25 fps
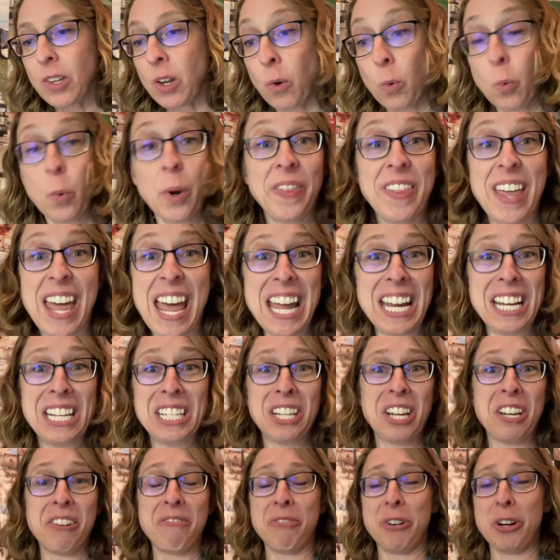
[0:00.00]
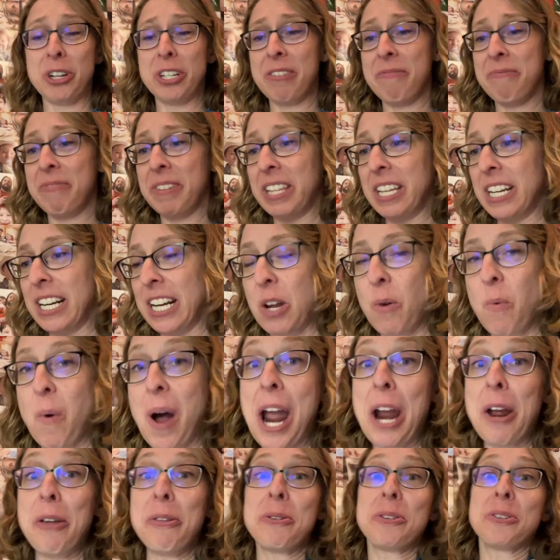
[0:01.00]
What the heck is convergent validity?
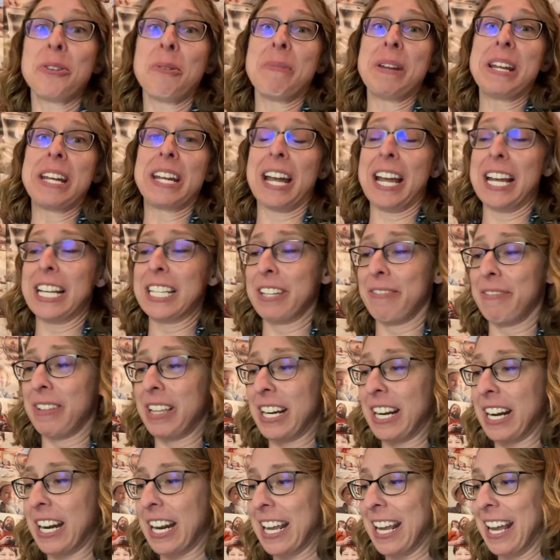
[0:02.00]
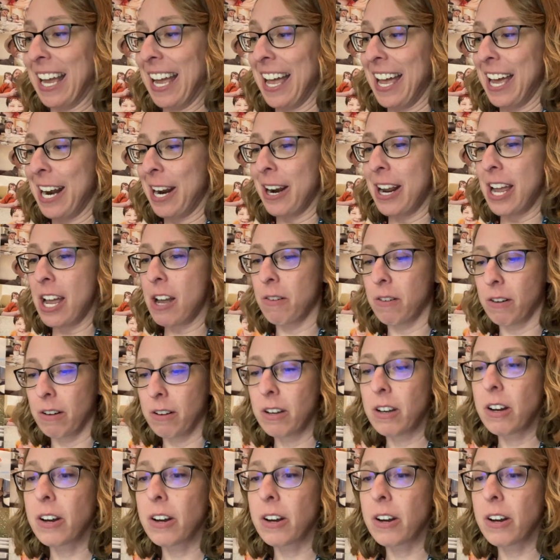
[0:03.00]
Why are there so many kinds of validity? I don't know.